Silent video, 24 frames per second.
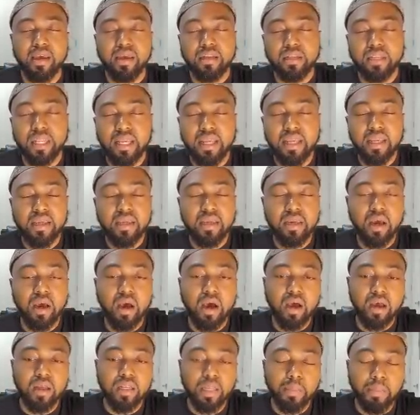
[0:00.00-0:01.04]
the
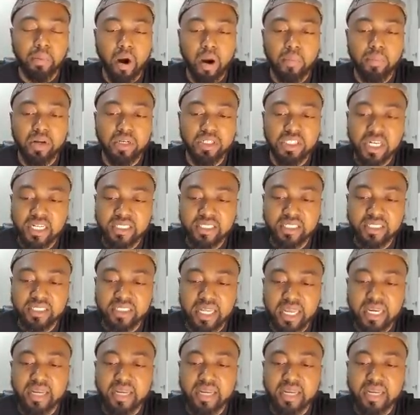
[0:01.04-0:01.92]
uh, Department of Justice, that